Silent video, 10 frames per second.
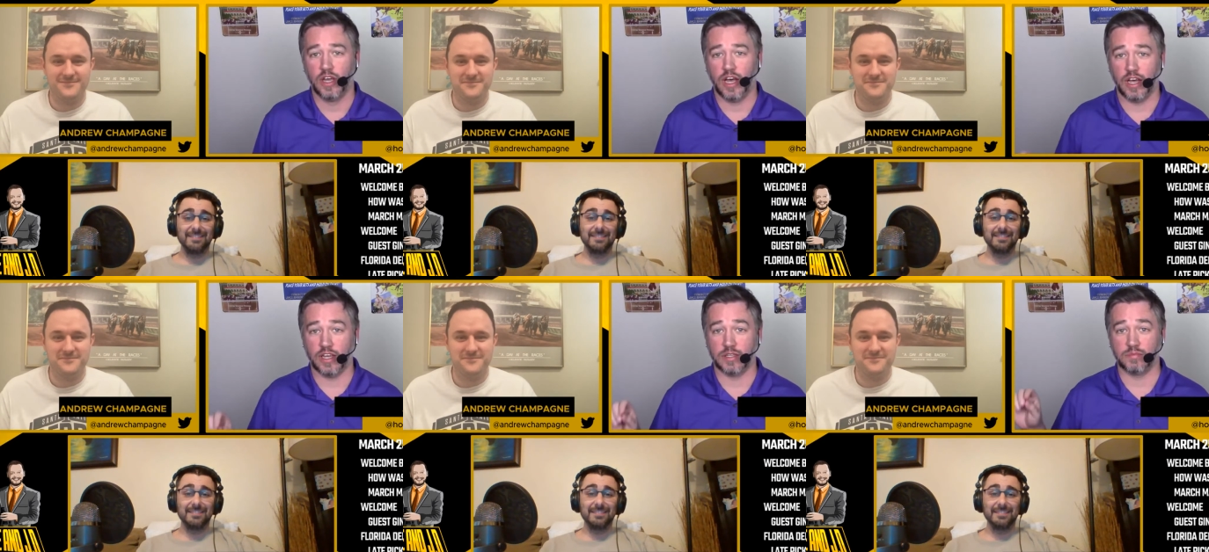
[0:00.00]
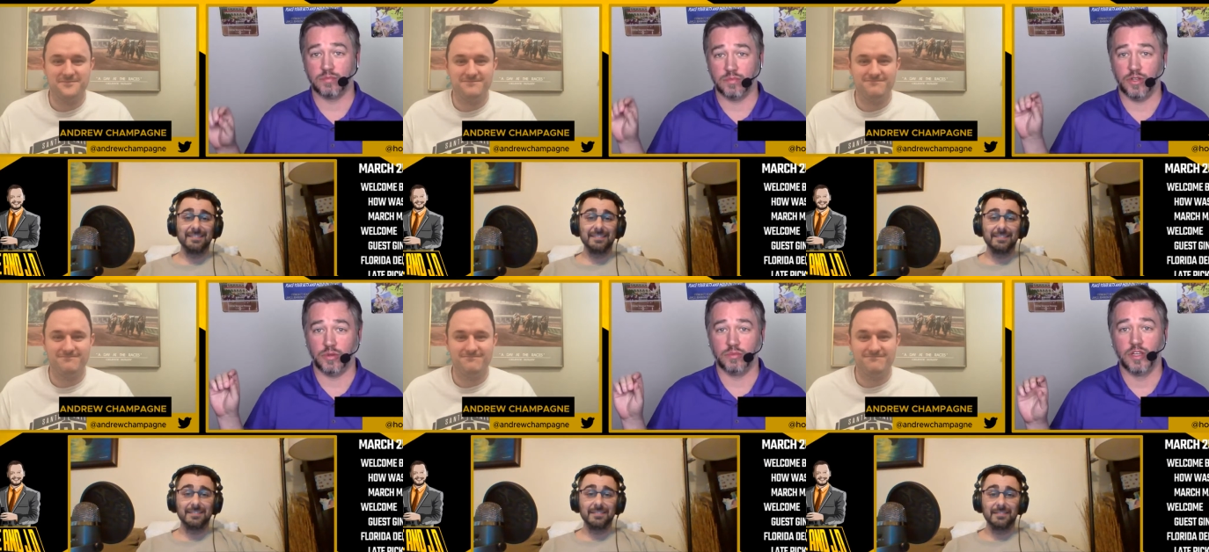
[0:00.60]
Speaker 1: uh, you
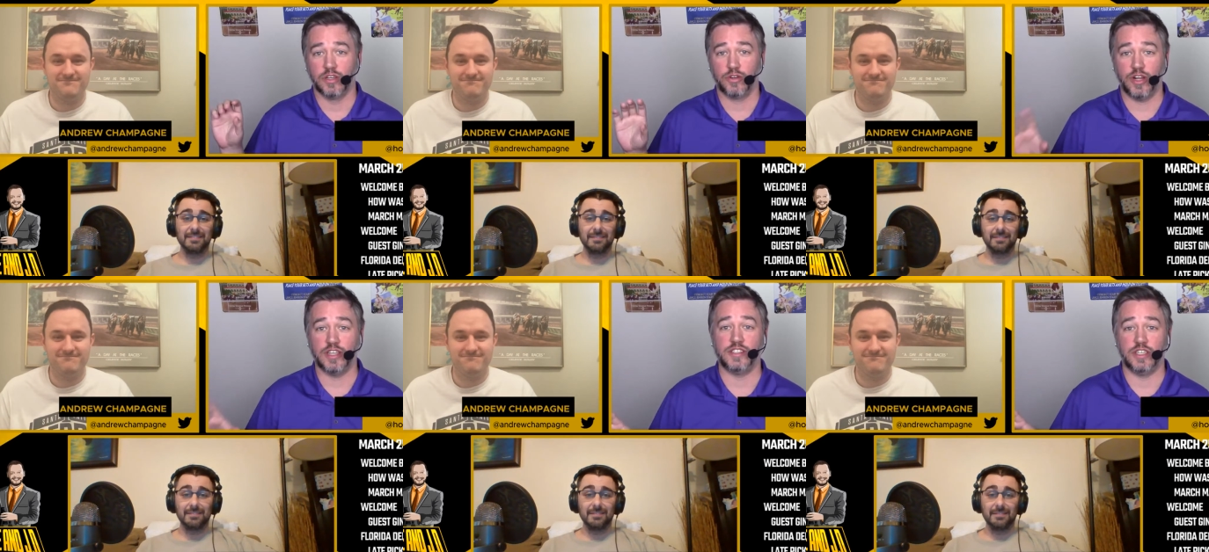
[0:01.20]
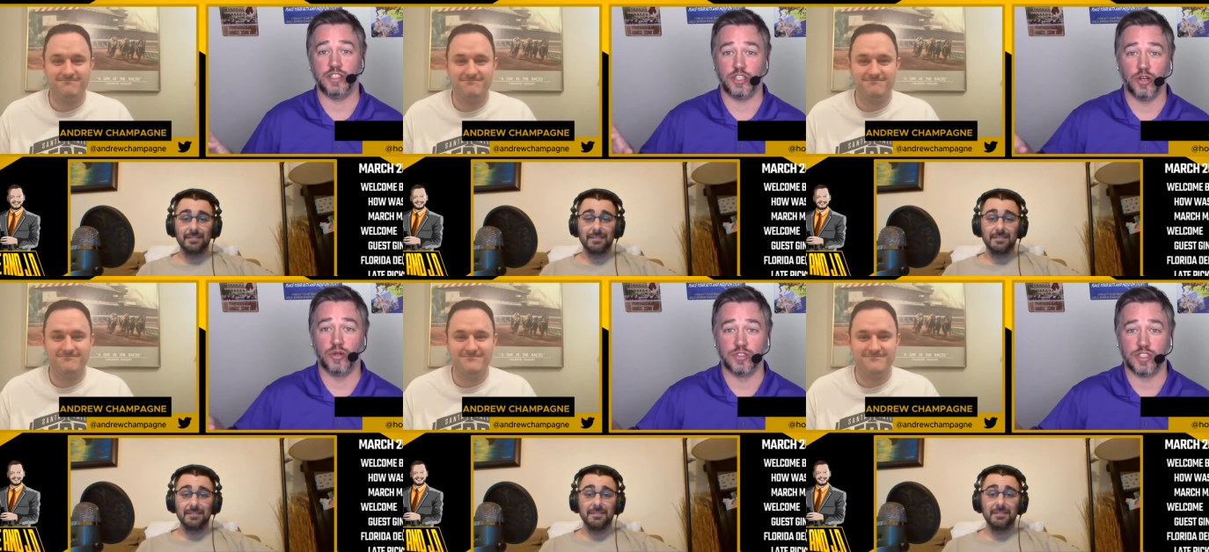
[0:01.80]
know, crazy
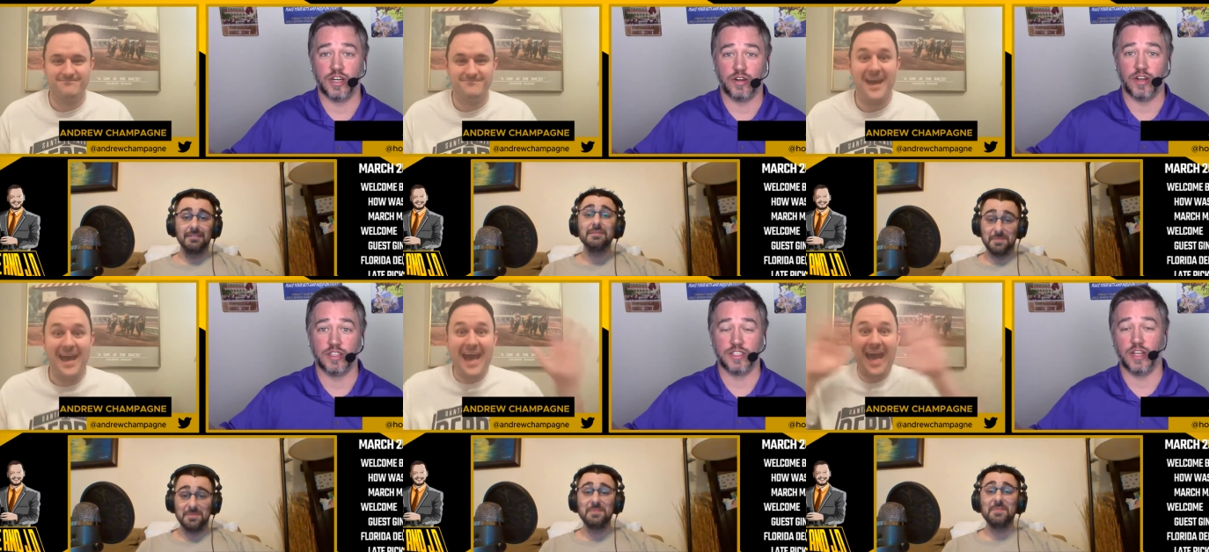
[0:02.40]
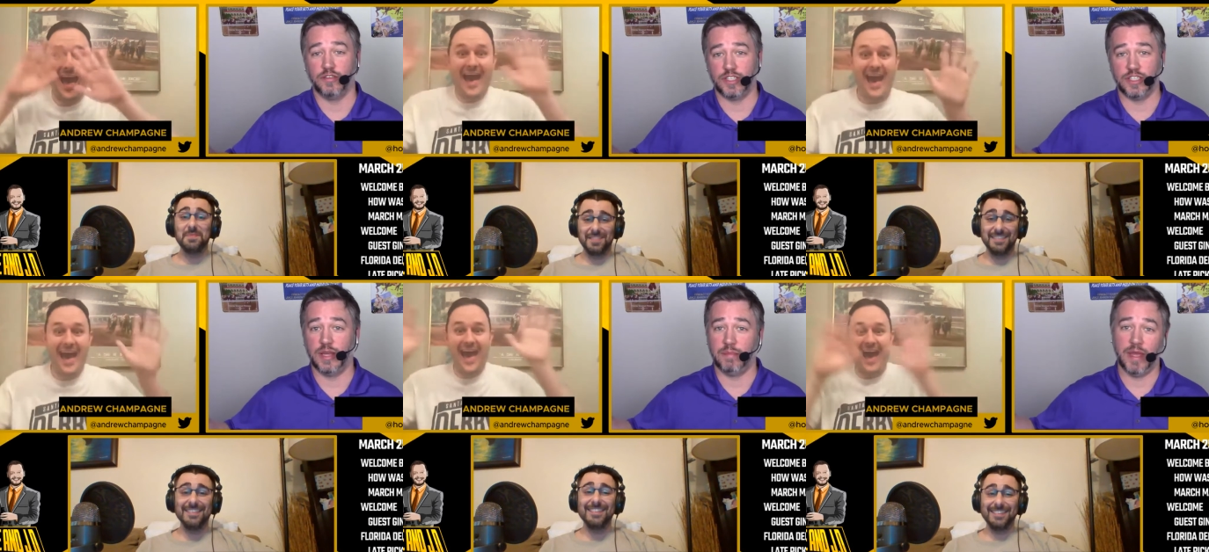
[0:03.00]
shows that are on
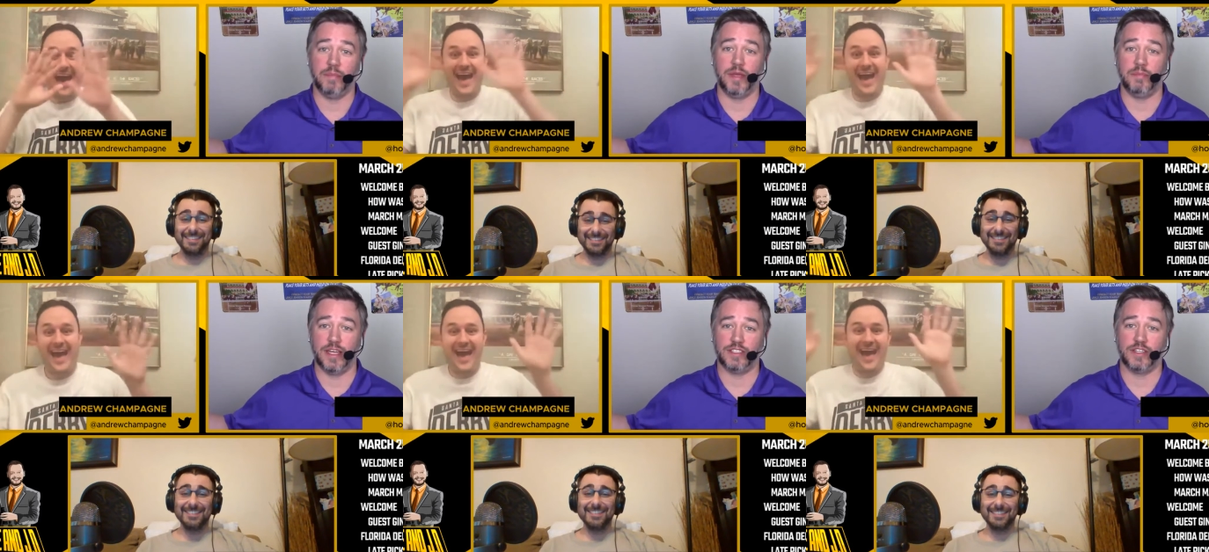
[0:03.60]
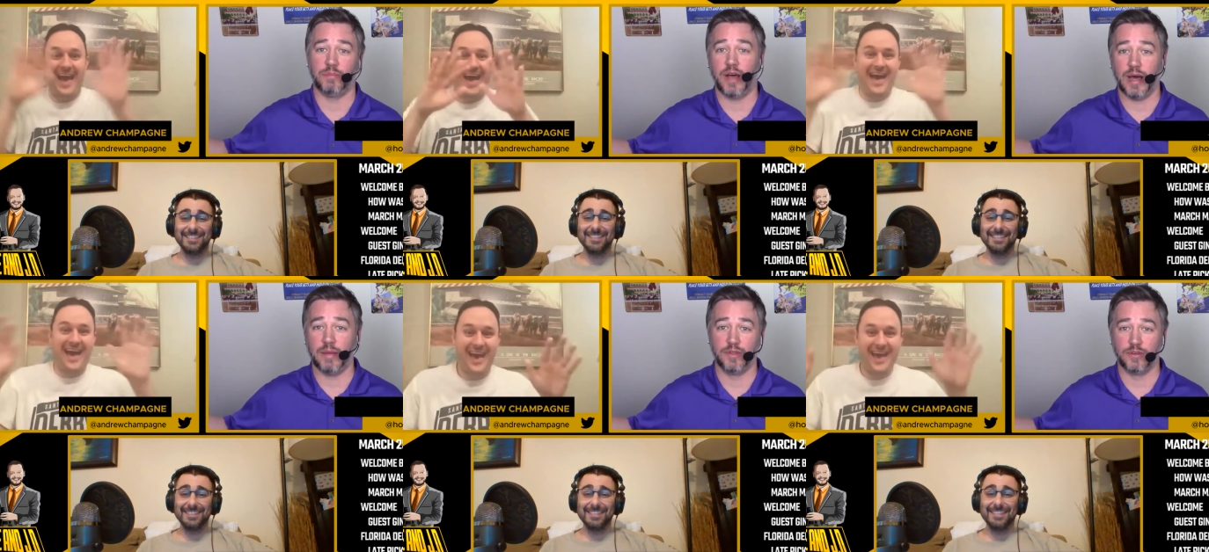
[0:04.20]
television that may be based on
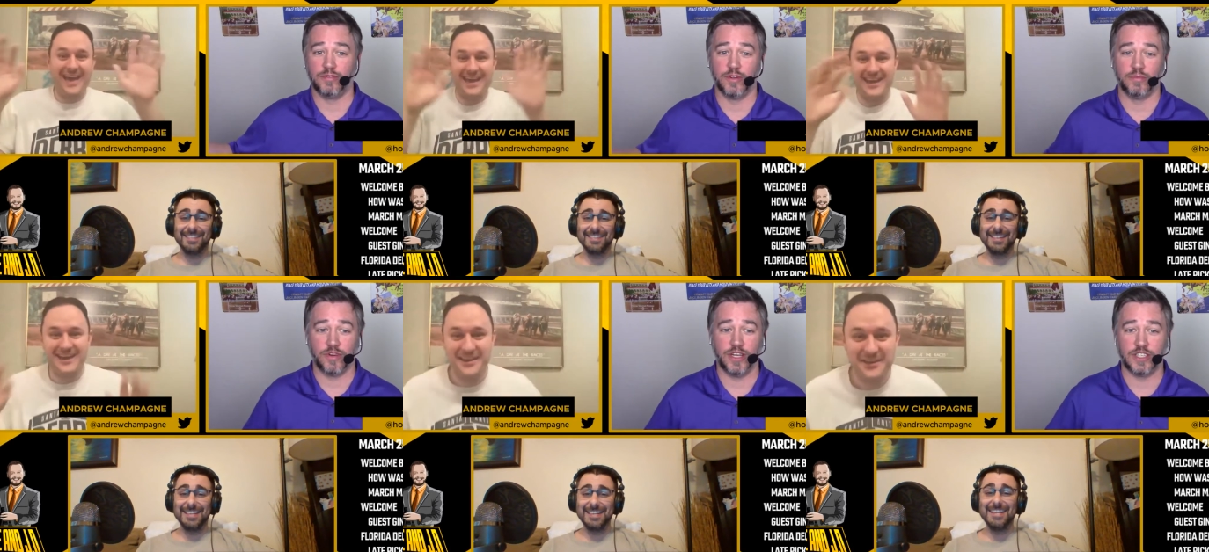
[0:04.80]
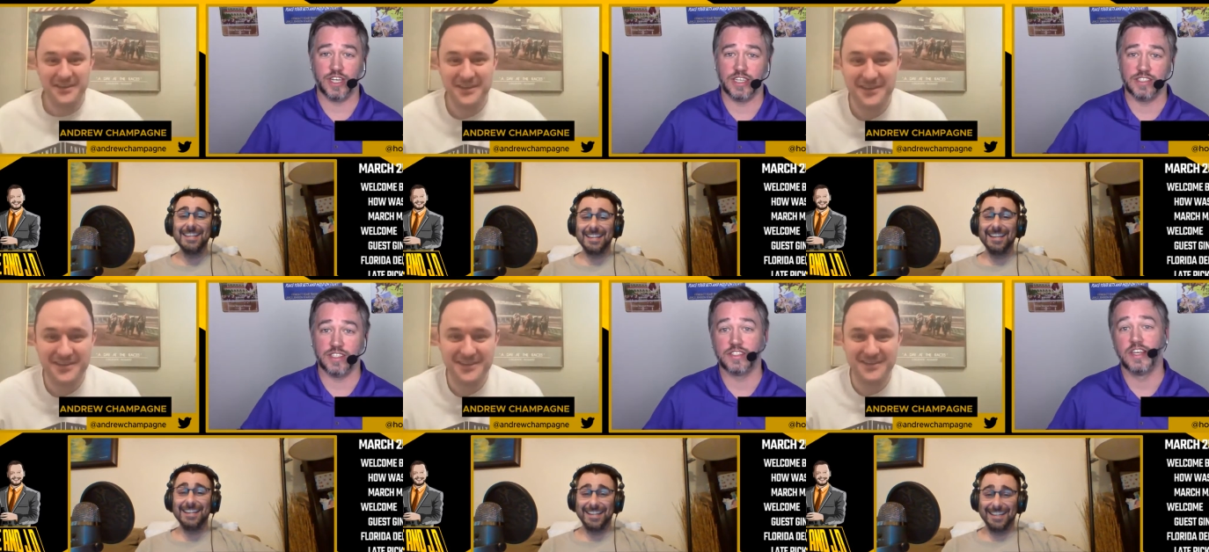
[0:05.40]
popular film
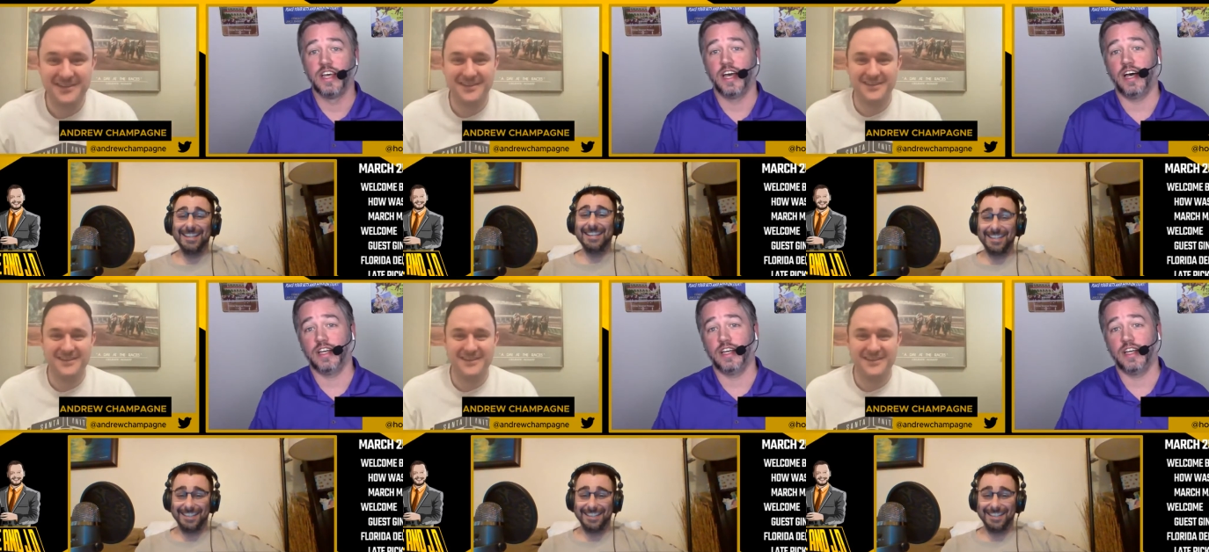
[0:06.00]
franchises uh,